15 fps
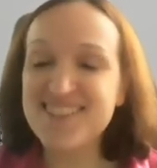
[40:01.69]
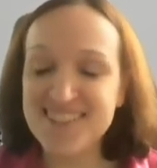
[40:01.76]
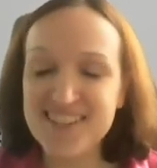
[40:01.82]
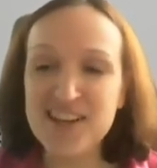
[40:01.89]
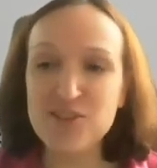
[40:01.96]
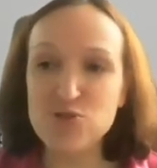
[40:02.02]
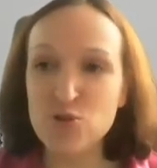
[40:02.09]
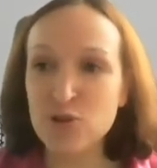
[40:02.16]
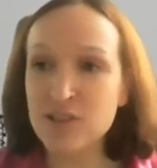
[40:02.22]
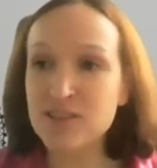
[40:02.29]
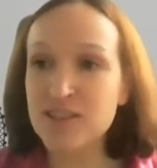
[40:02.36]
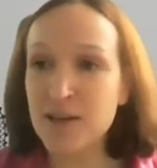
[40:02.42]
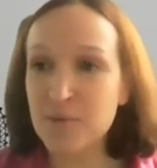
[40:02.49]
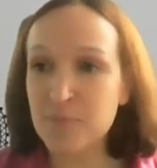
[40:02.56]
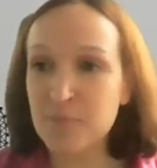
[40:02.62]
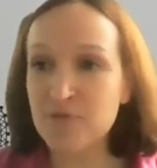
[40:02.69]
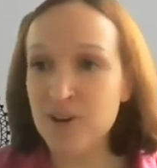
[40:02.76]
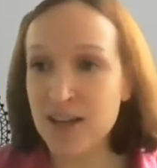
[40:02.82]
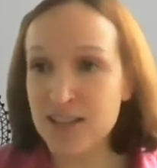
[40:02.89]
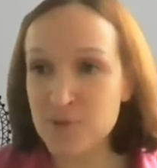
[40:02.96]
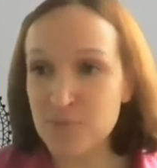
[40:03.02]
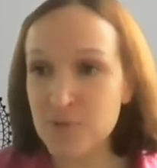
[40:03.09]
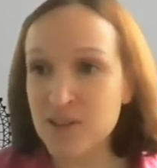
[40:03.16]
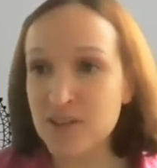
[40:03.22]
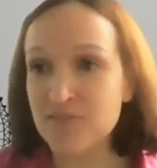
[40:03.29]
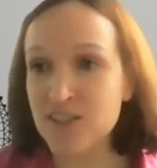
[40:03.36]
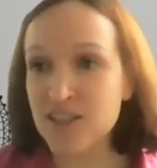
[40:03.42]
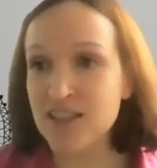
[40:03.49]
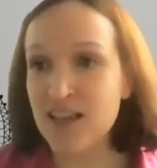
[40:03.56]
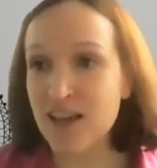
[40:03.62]
Yeah, Johnny Depp fans believe
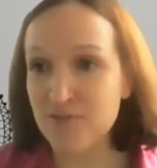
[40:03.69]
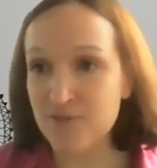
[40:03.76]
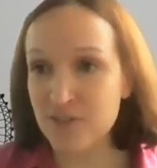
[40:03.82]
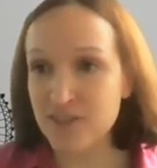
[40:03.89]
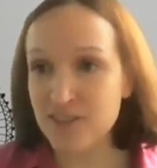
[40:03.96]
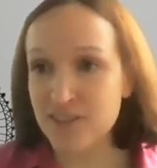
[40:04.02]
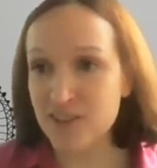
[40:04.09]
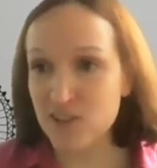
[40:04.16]
that everything